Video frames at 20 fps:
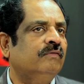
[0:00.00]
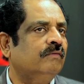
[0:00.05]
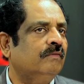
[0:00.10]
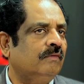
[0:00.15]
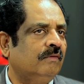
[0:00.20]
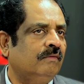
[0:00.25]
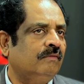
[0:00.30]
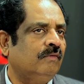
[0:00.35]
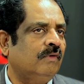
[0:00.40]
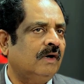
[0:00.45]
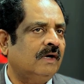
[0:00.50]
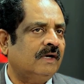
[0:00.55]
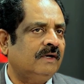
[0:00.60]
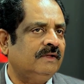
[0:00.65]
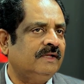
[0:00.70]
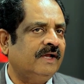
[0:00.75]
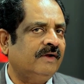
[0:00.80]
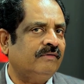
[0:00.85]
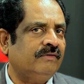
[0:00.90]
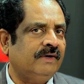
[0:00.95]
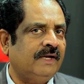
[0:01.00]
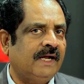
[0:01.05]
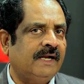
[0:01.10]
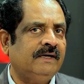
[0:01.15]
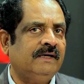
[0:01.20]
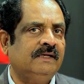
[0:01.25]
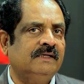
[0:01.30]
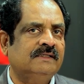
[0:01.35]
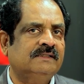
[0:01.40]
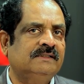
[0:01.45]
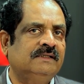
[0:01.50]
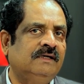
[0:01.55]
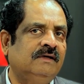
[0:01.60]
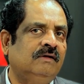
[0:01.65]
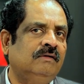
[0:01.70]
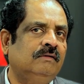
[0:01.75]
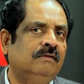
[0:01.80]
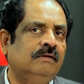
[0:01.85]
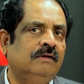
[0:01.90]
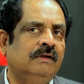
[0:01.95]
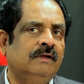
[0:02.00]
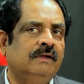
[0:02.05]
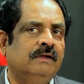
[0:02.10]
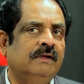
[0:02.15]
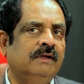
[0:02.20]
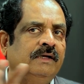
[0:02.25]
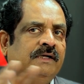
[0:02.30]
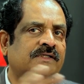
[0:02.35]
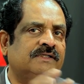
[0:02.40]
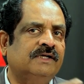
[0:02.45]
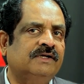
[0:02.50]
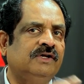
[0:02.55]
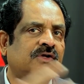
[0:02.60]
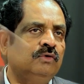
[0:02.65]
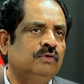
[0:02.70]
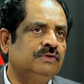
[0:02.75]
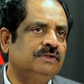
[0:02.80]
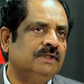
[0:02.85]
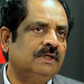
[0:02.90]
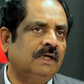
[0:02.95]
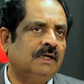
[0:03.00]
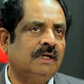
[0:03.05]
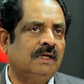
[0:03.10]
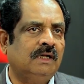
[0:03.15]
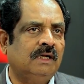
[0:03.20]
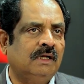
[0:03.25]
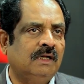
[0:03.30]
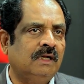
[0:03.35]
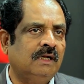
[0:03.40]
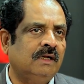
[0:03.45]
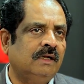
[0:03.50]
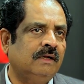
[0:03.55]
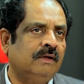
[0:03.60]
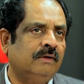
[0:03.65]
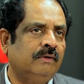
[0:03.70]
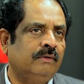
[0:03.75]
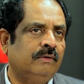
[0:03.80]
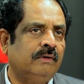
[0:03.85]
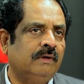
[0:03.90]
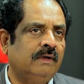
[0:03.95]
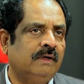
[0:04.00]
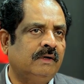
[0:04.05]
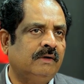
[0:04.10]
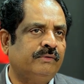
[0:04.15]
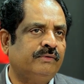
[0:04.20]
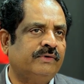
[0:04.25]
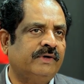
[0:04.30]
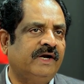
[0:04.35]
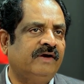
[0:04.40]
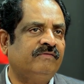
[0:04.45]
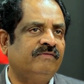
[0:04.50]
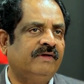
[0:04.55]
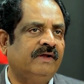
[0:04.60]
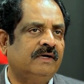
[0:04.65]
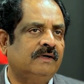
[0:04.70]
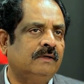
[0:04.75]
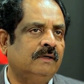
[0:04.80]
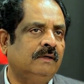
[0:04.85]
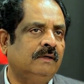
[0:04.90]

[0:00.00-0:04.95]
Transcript: what they have done is, it's a huge trade fair